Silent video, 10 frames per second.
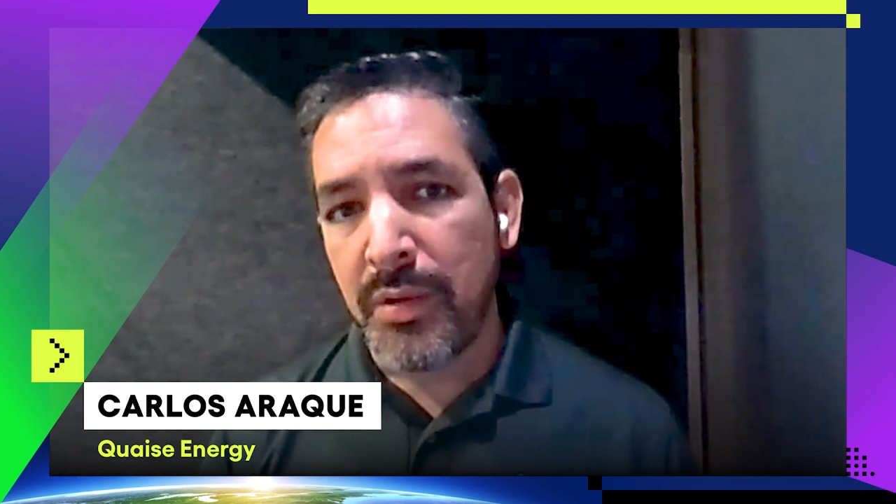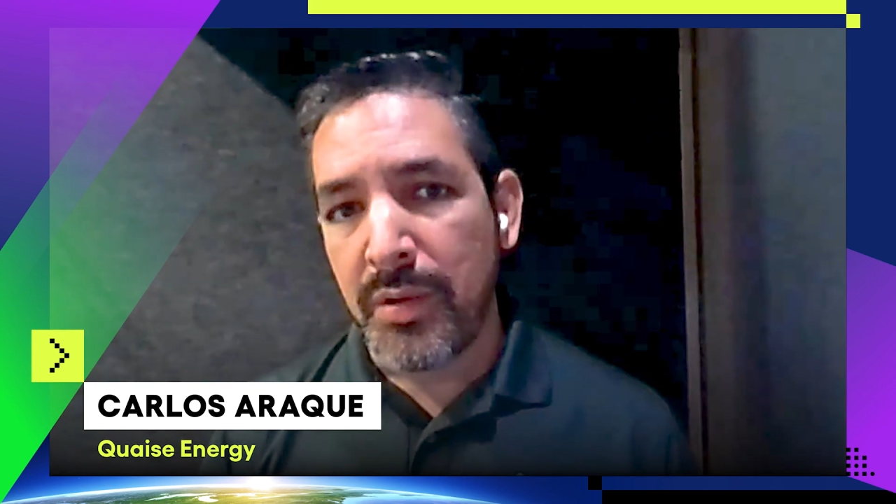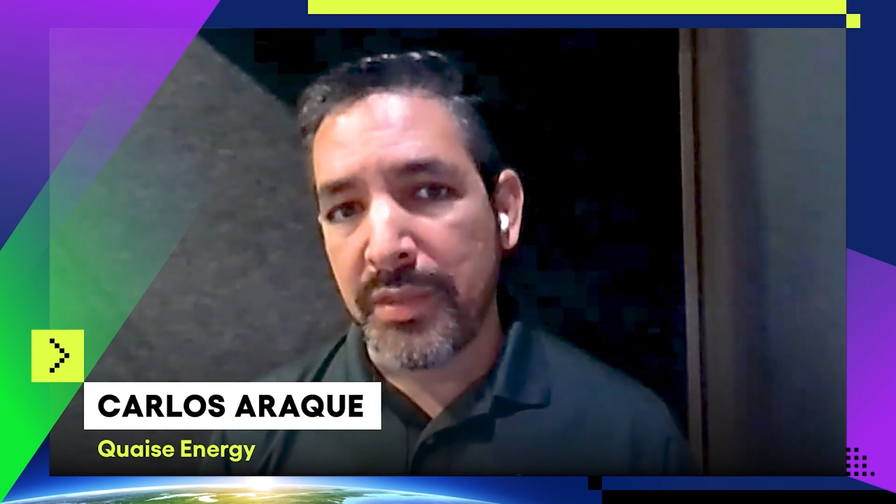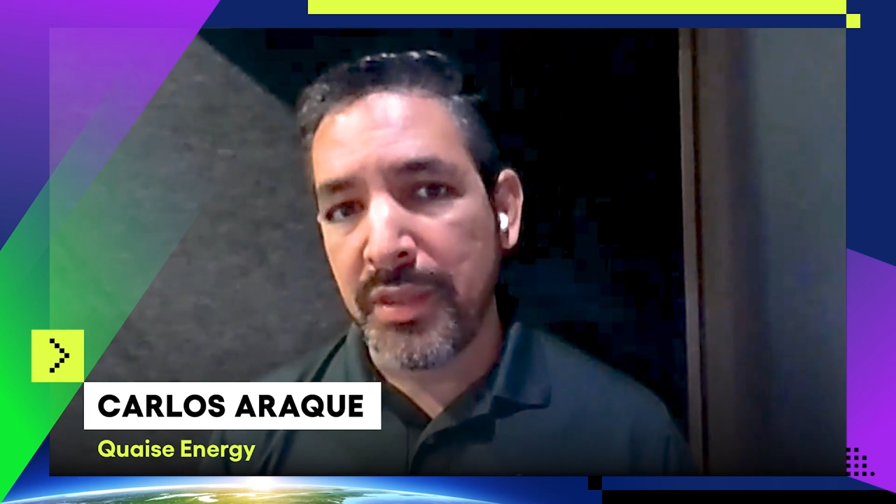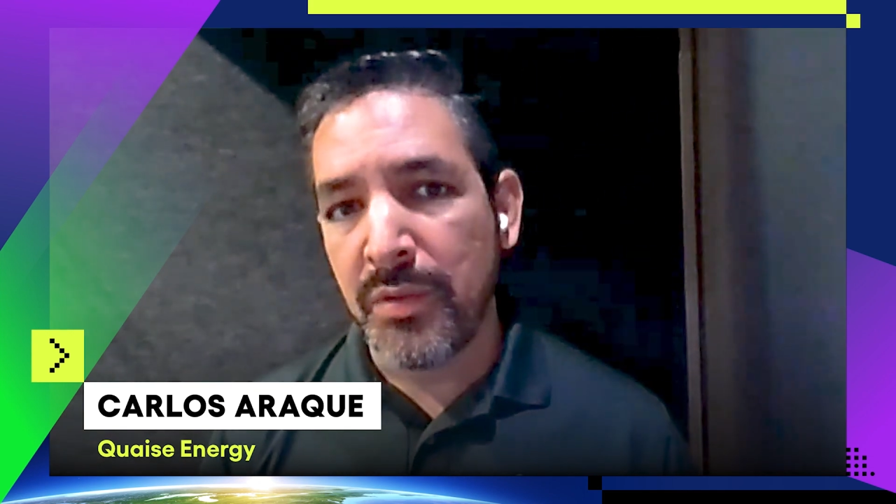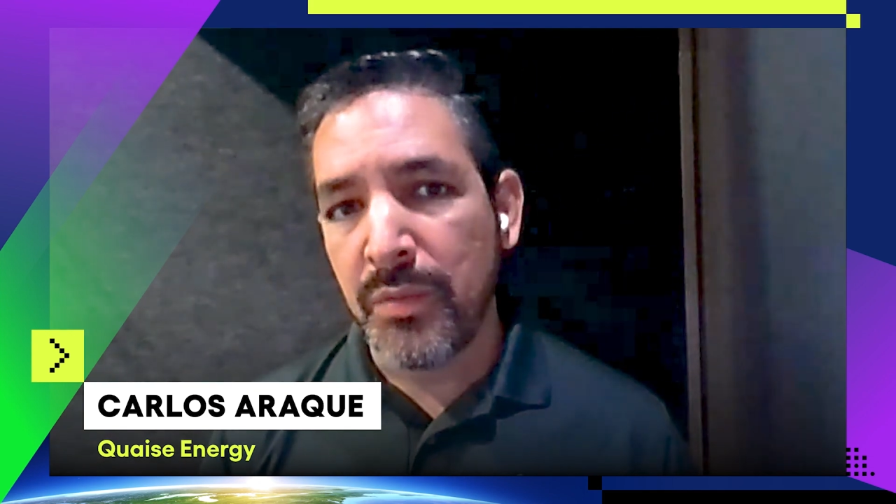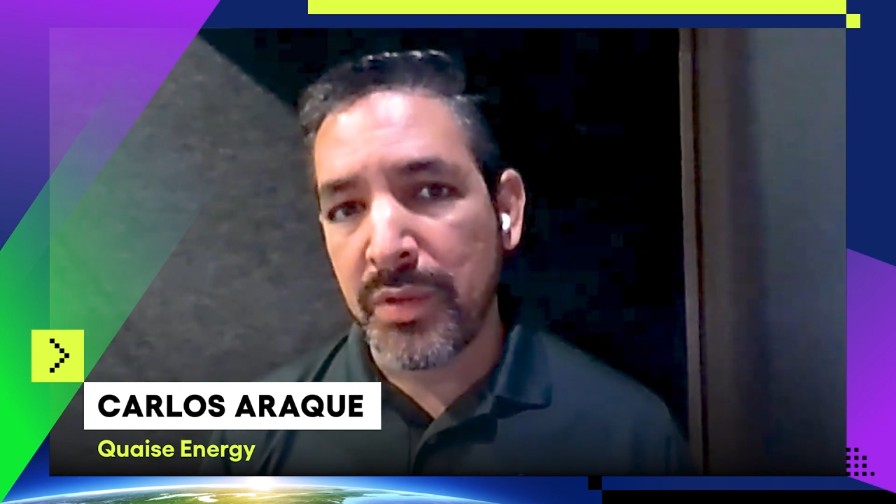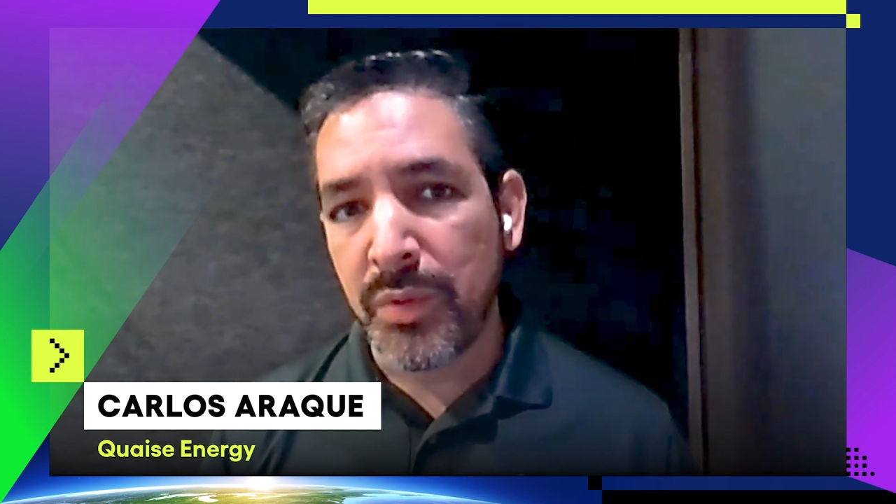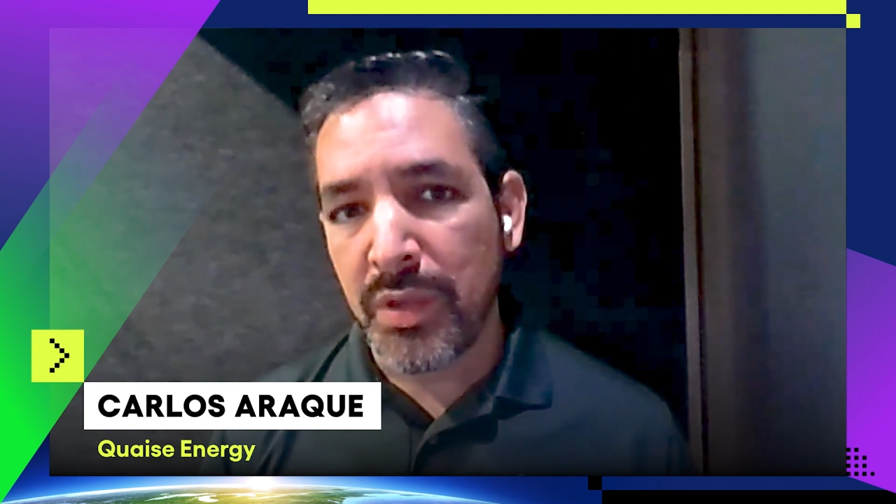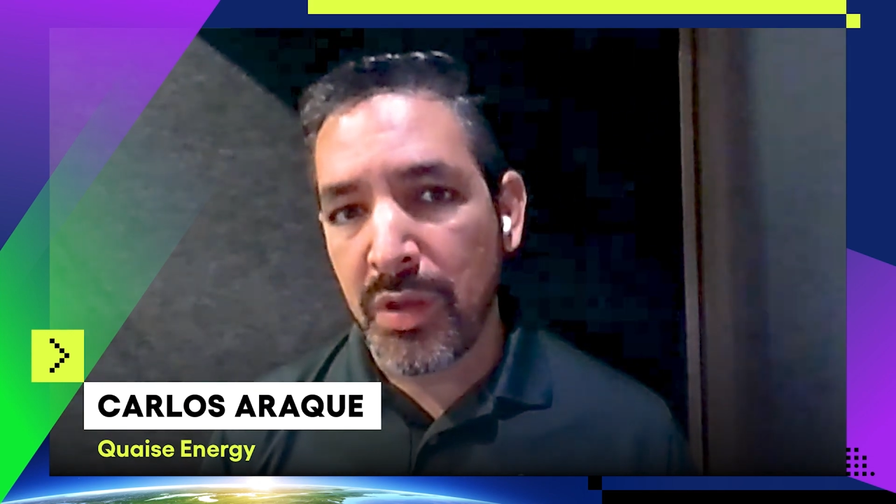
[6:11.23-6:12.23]
I think
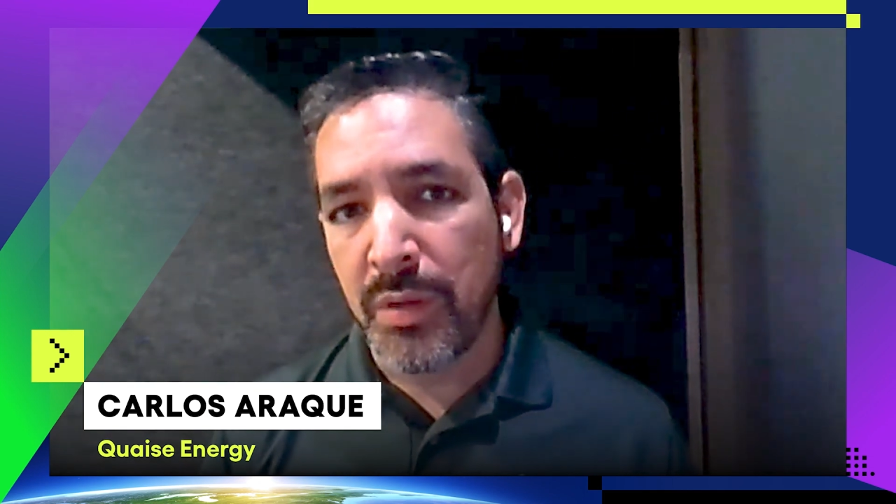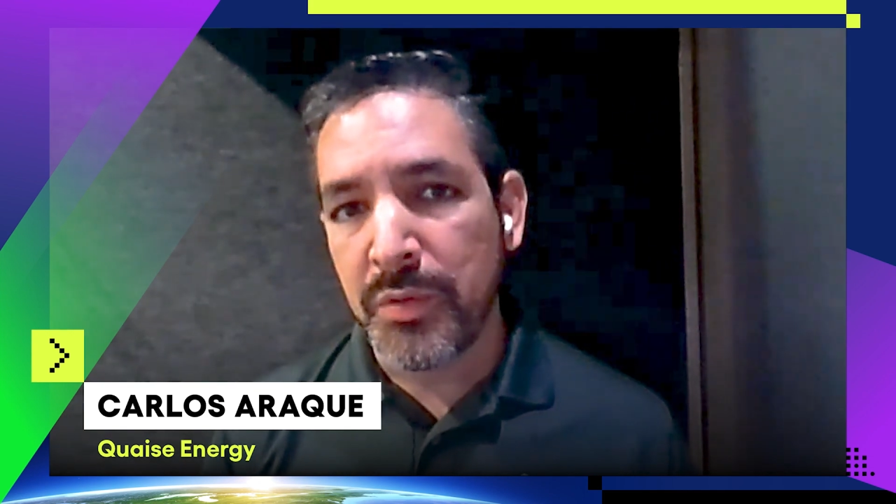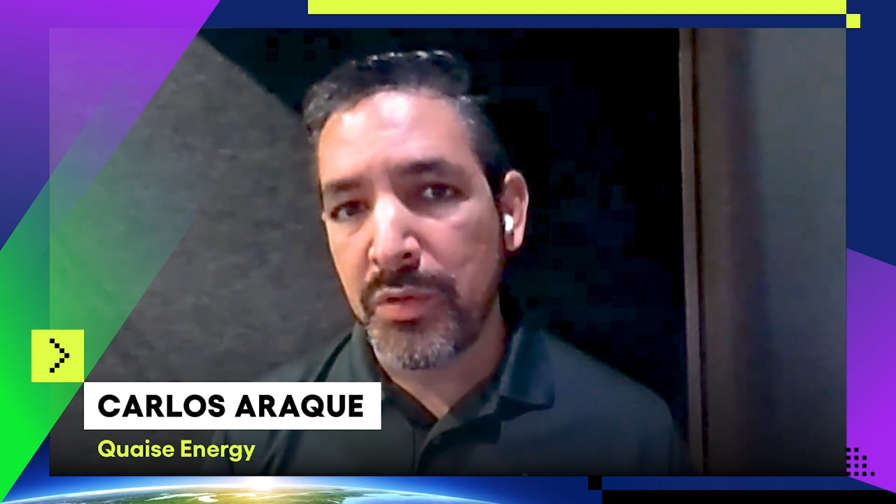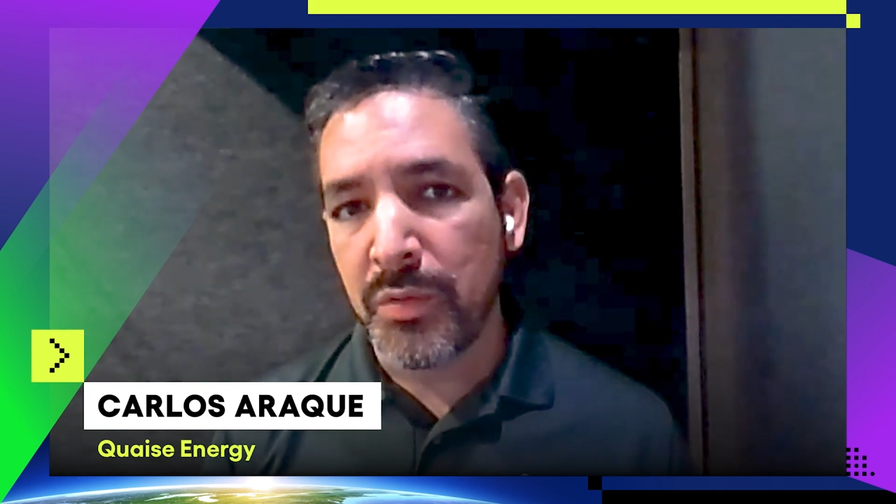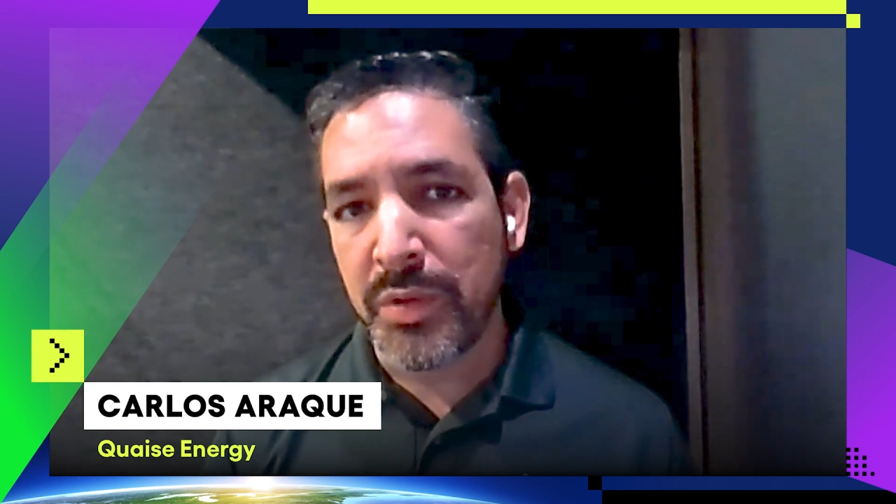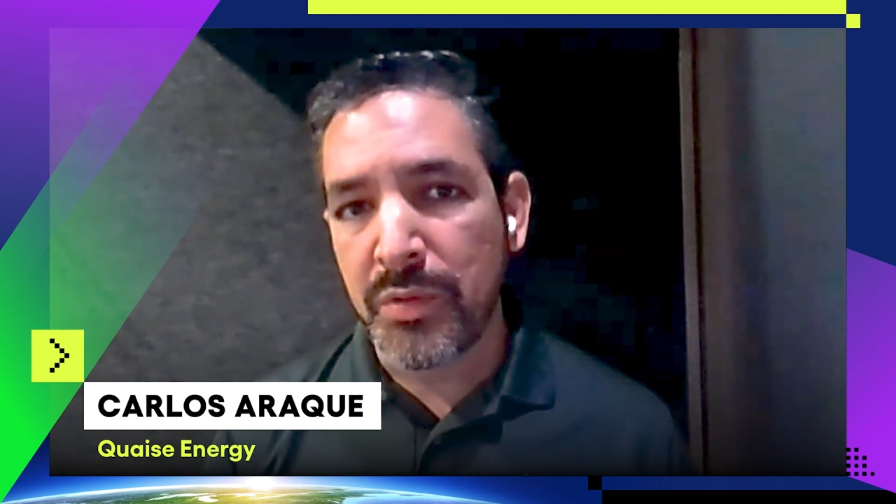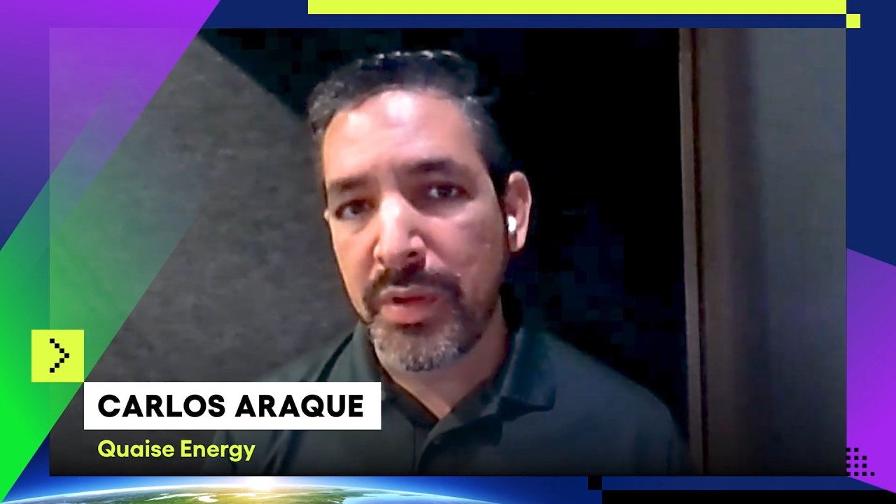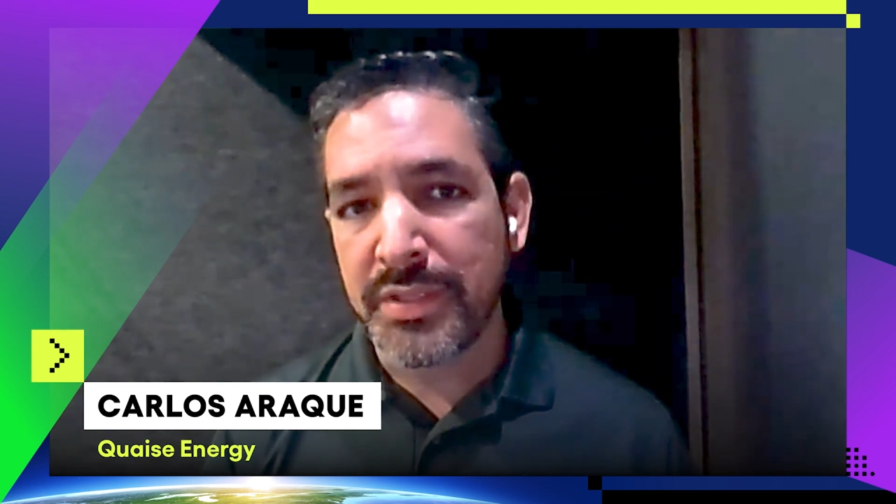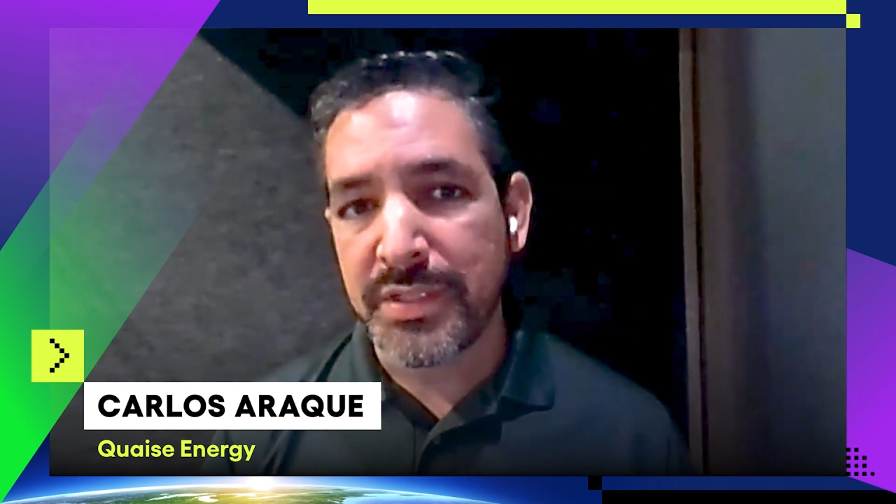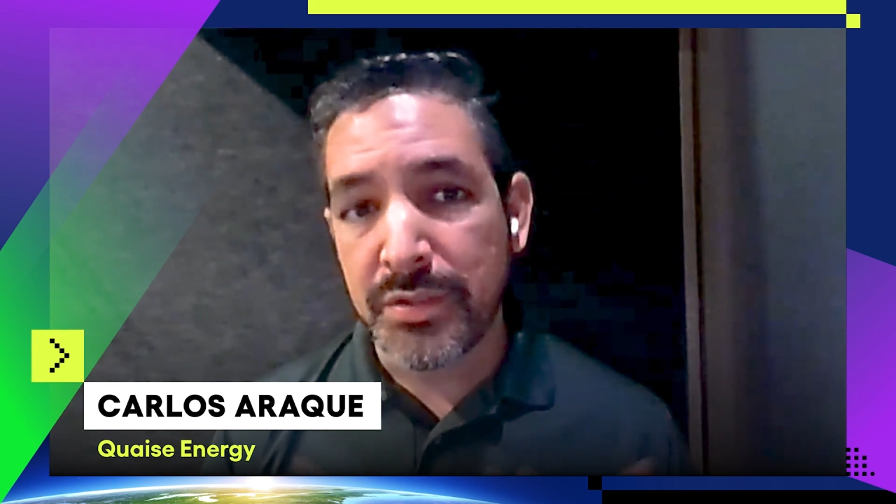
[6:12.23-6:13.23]
what we hope to do with
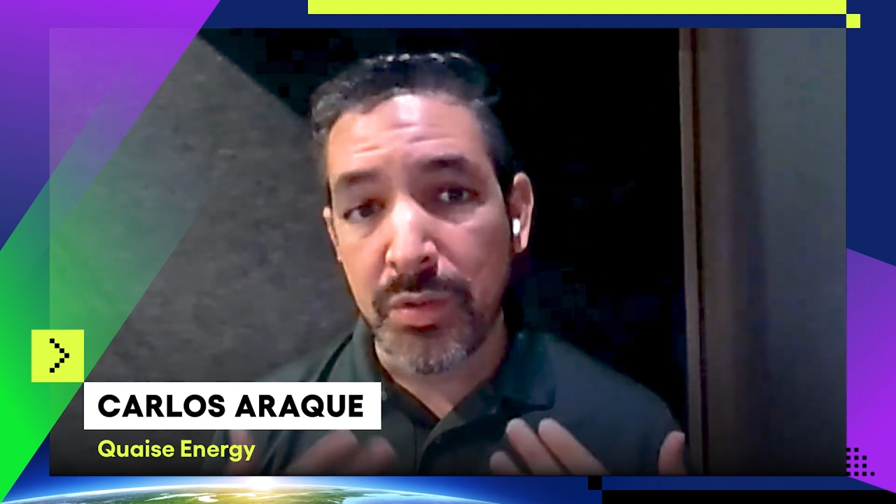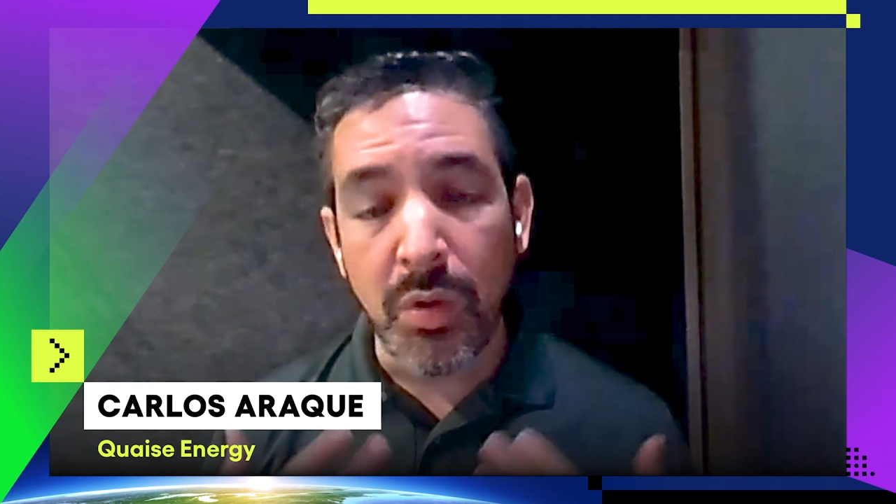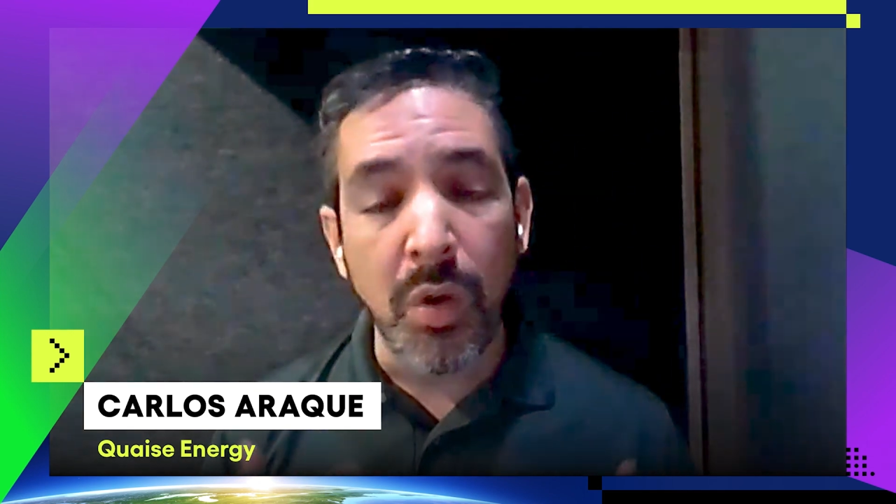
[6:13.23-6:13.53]
Quaise is to